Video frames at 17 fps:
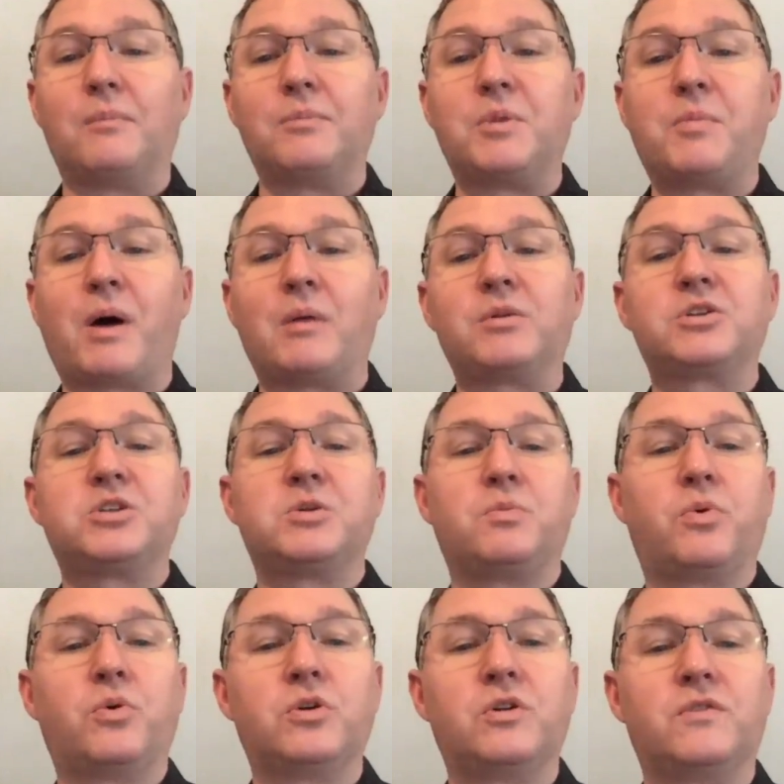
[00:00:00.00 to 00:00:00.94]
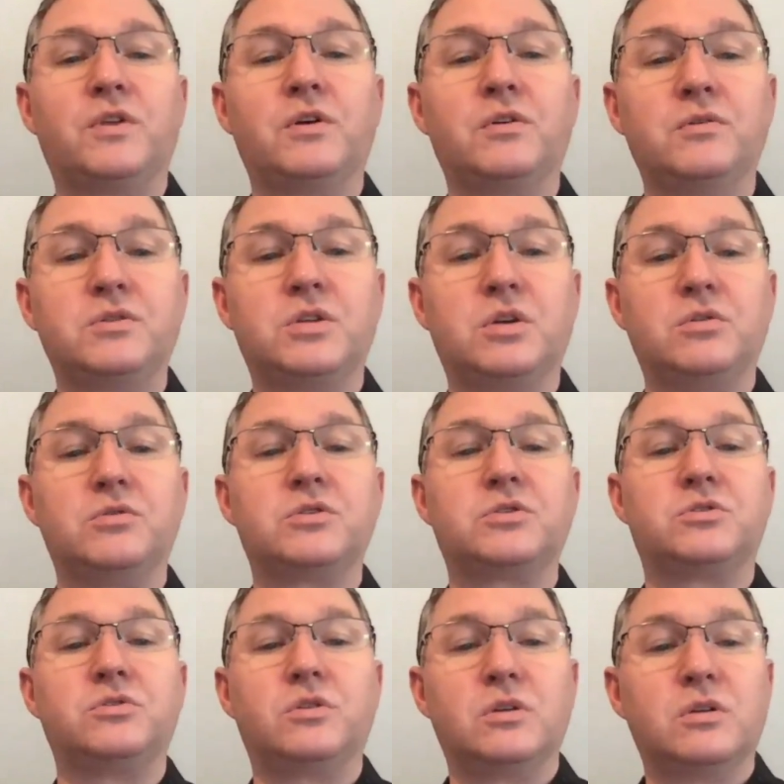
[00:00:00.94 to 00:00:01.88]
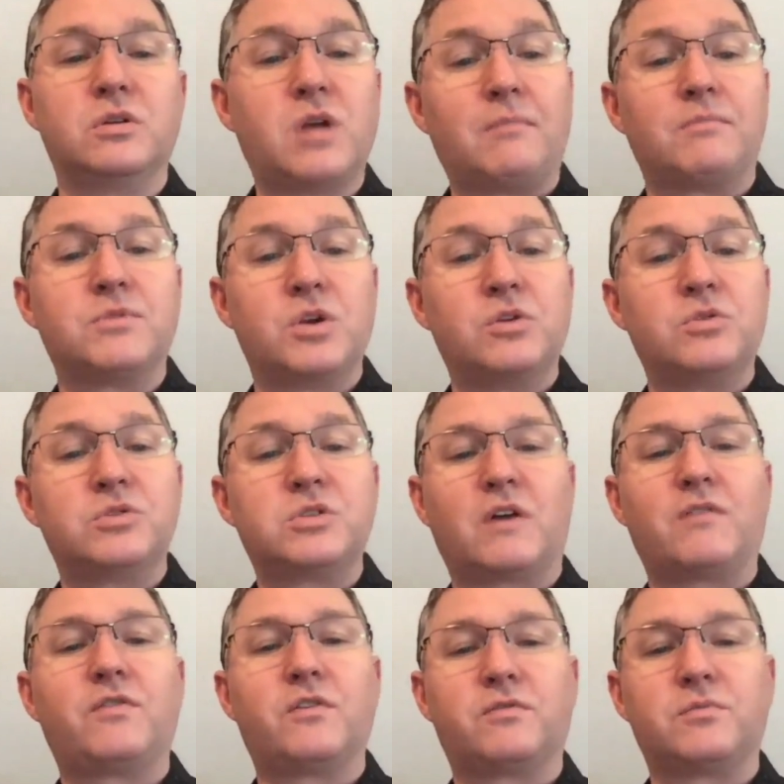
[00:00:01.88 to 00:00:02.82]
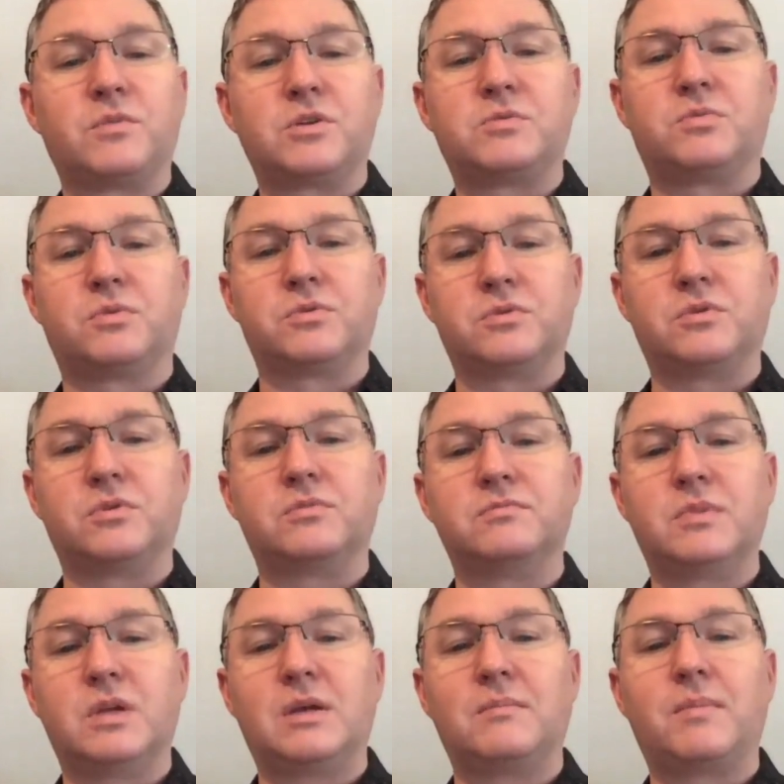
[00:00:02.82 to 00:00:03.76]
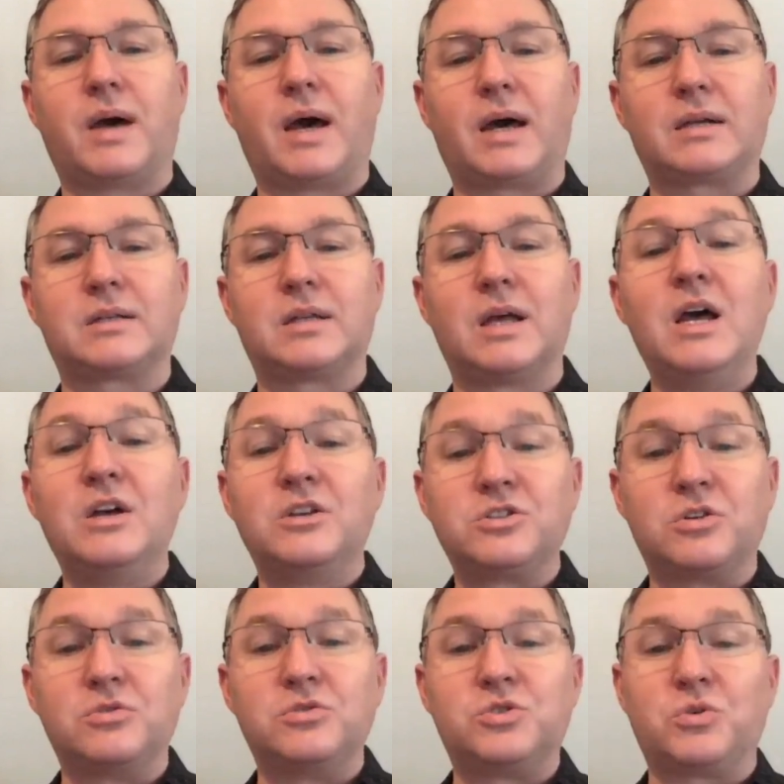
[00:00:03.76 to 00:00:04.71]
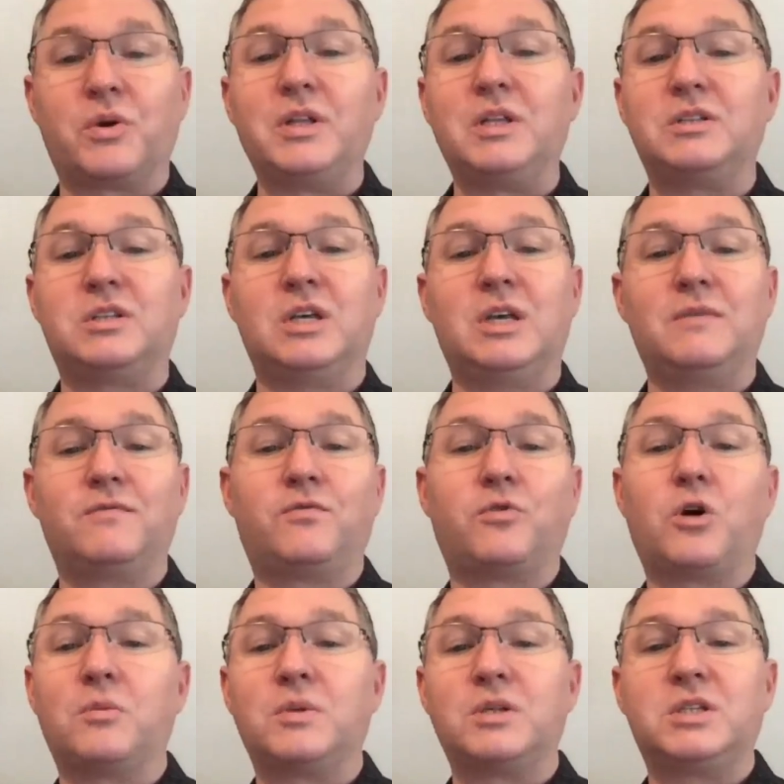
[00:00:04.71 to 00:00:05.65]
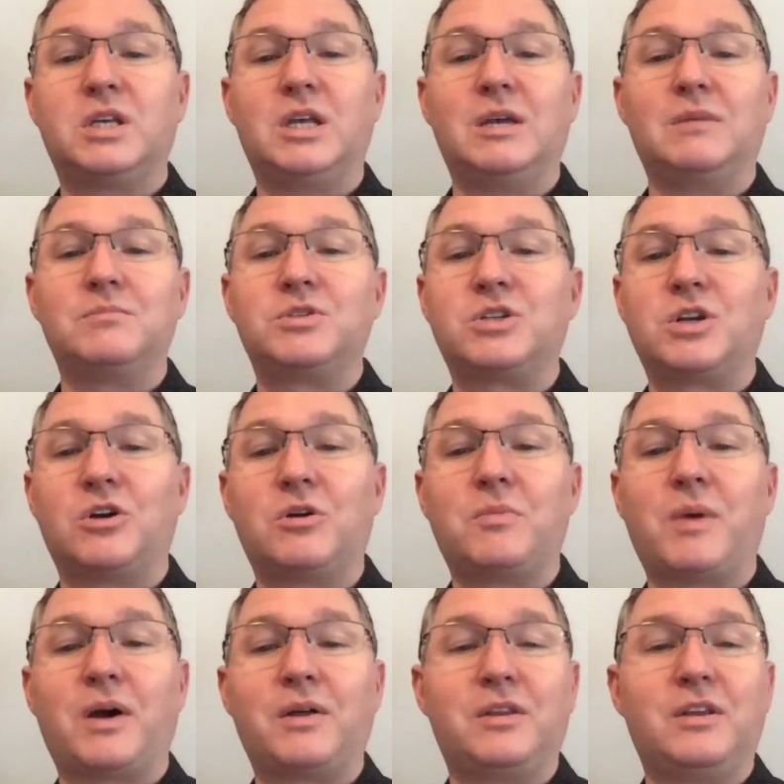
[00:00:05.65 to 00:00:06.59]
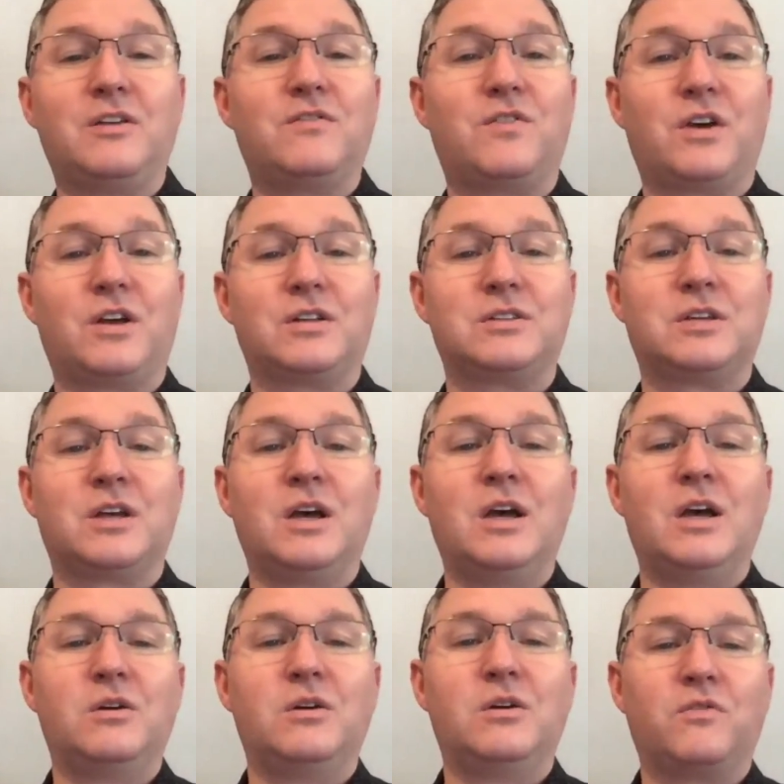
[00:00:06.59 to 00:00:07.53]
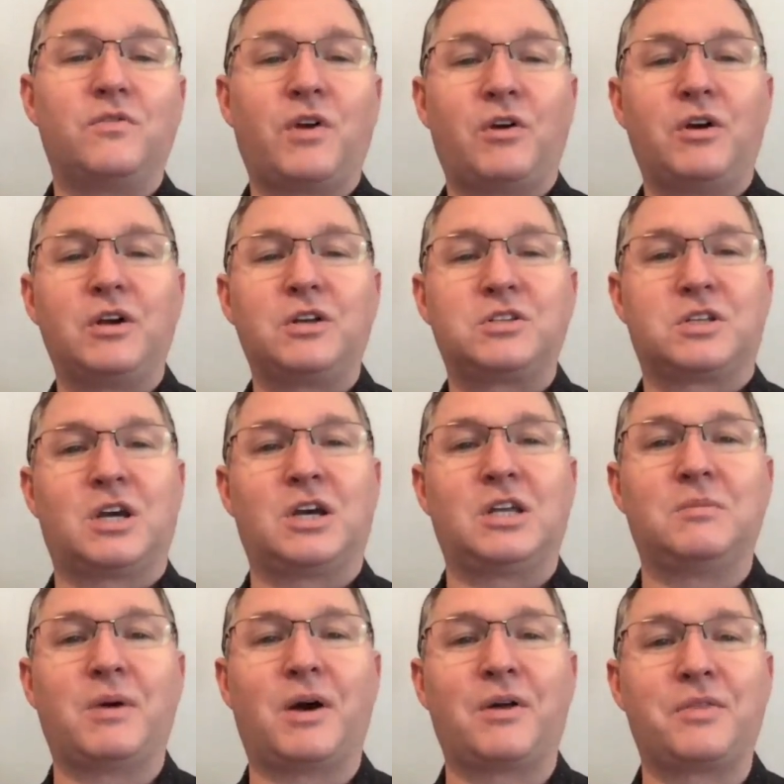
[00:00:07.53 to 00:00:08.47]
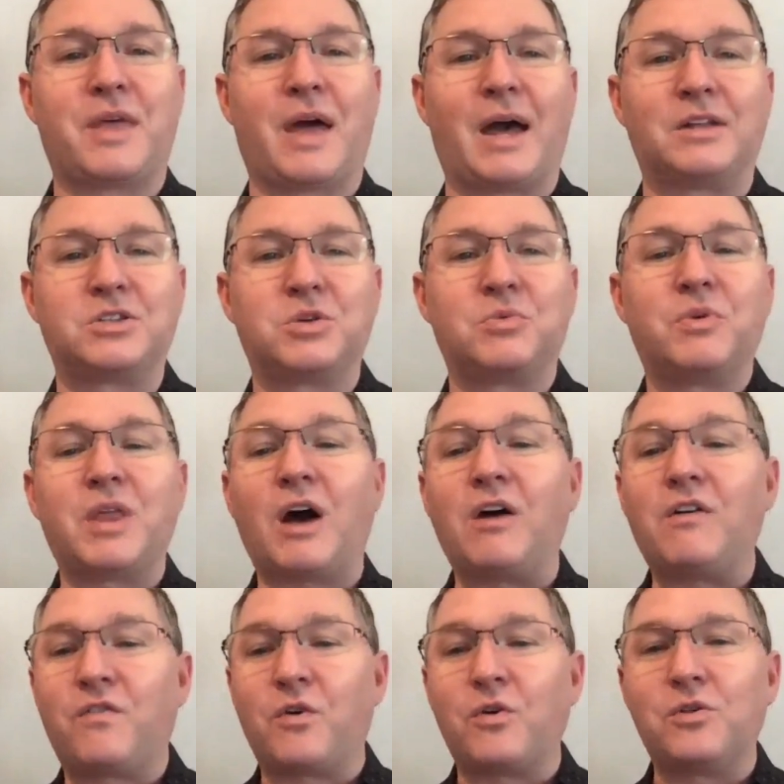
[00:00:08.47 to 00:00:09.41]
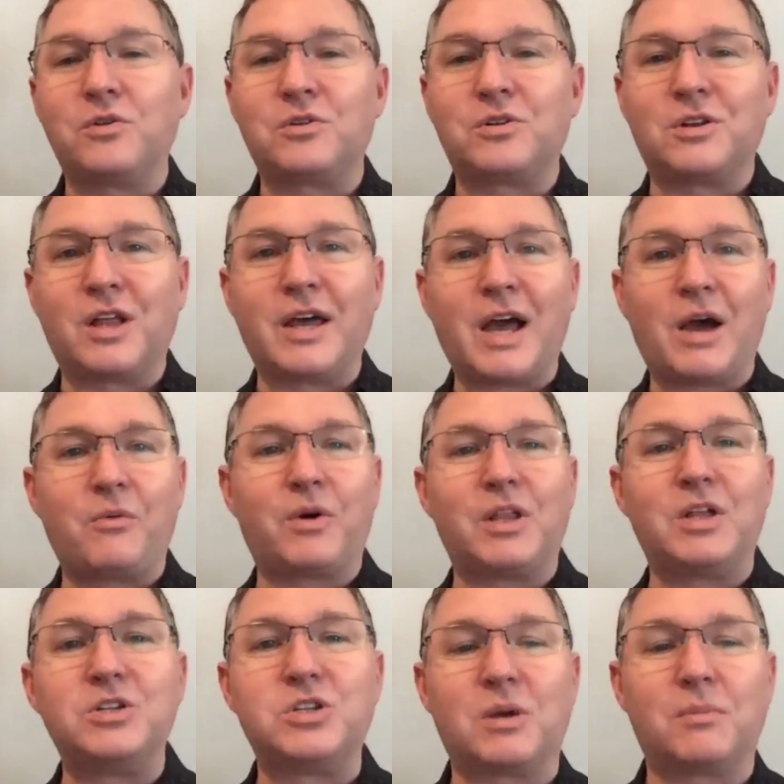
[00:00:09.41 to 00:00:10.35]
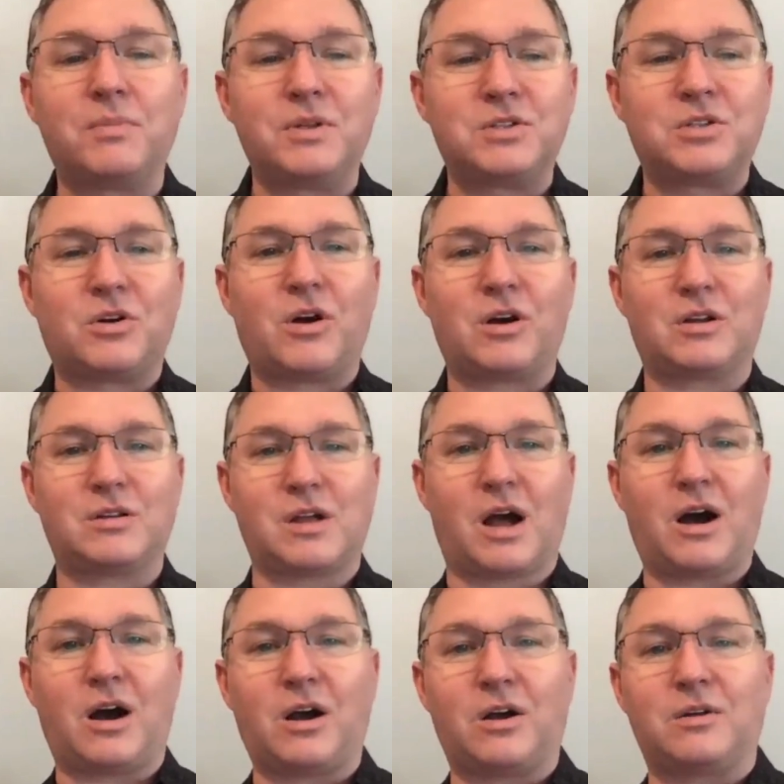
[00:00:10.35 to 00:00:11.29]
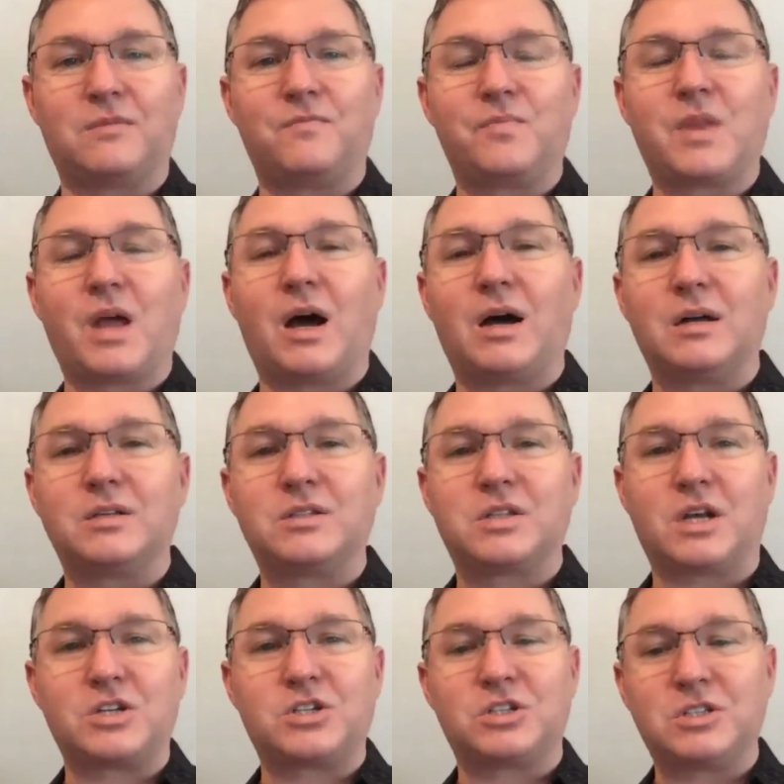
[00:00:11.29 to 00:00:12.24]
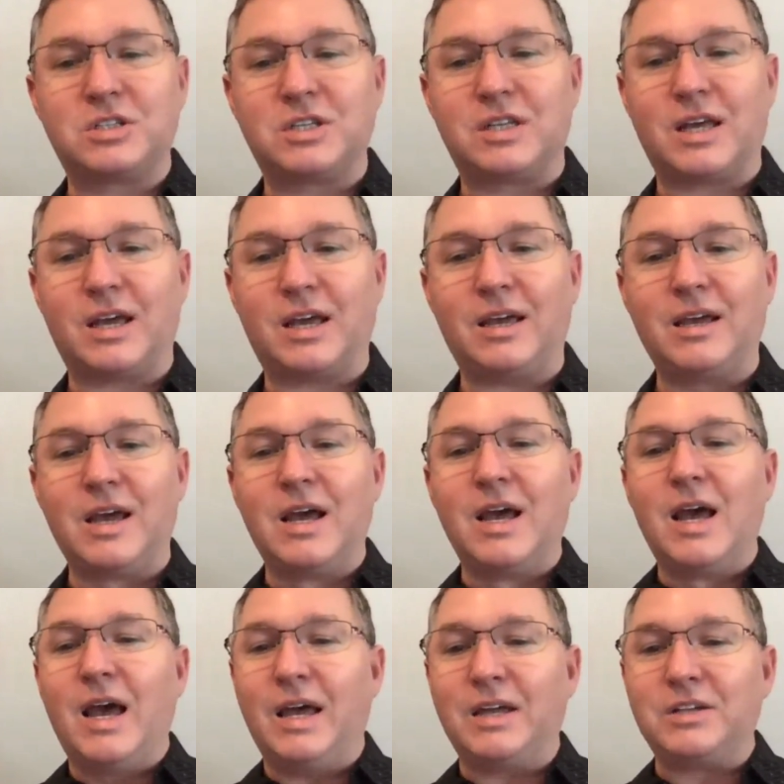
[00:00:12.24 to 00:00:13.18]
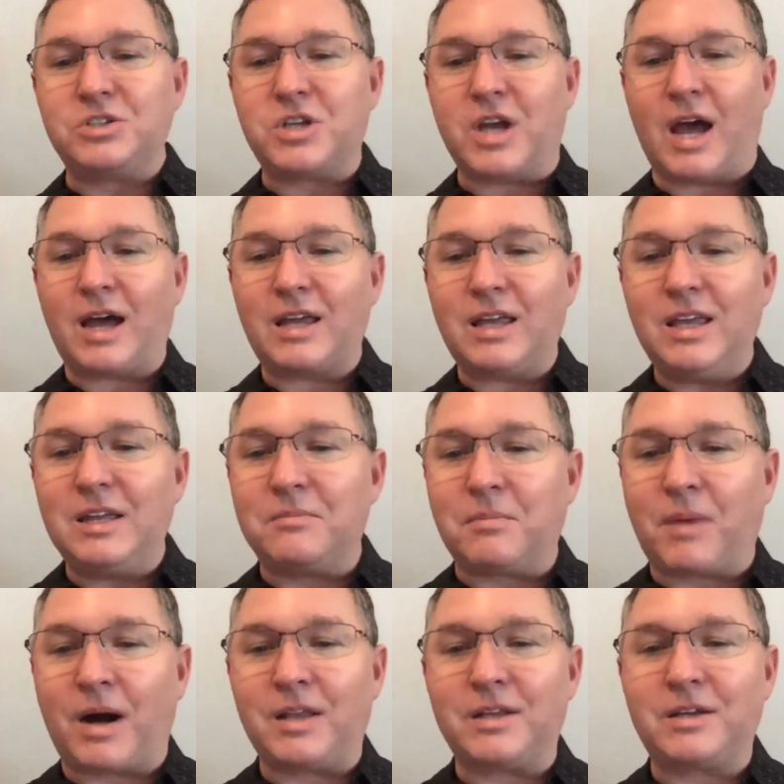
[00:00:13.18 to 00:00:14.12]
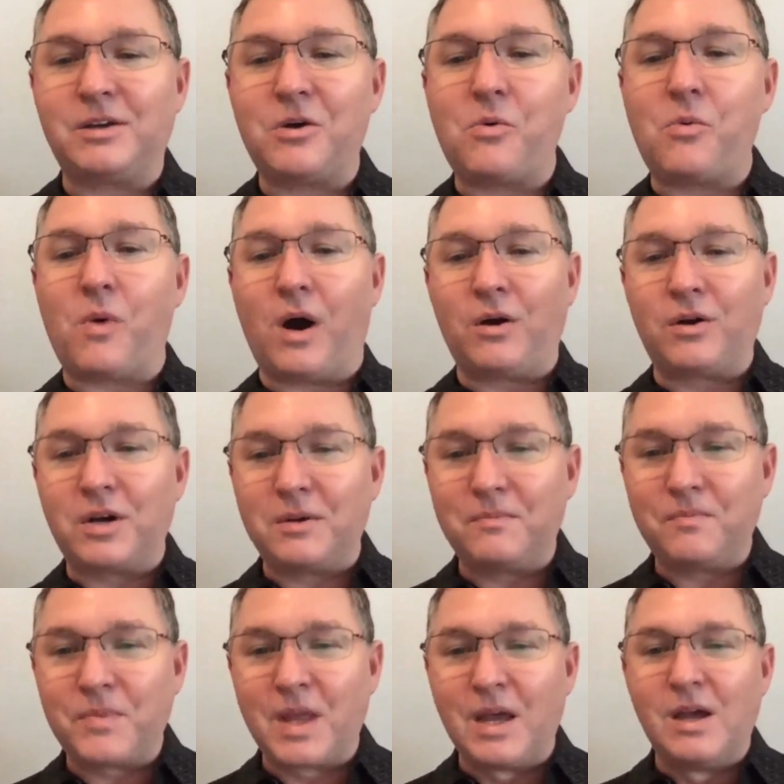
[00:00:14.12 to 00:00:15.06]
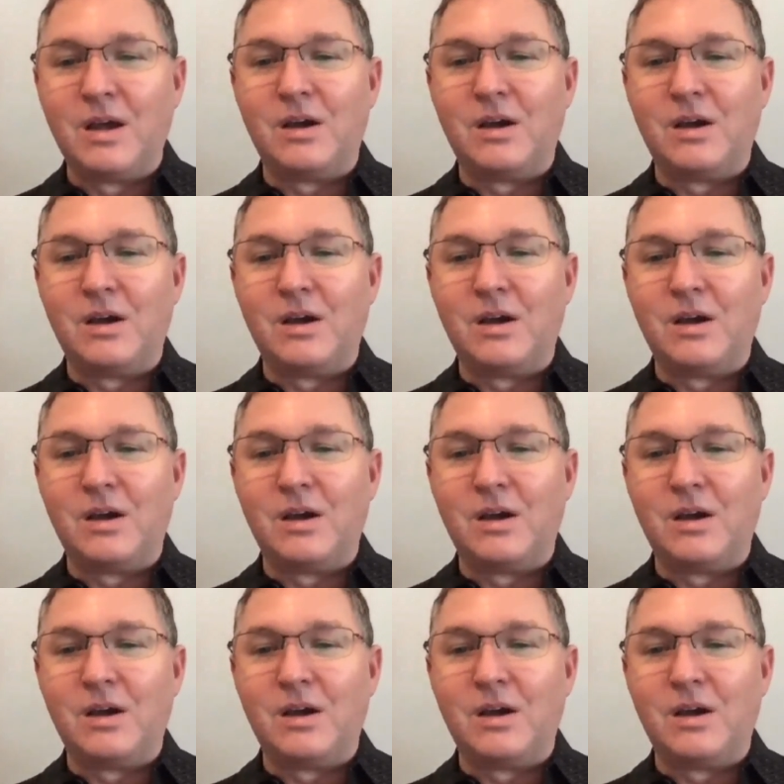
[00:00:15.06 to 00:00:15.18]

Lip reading: the public support of those who suffer from this brutal impact. So join a team, form a team, share about the event. We're very excited about that. So without further delay, I want to jump into our session today. And Jackie and Monica, welcome.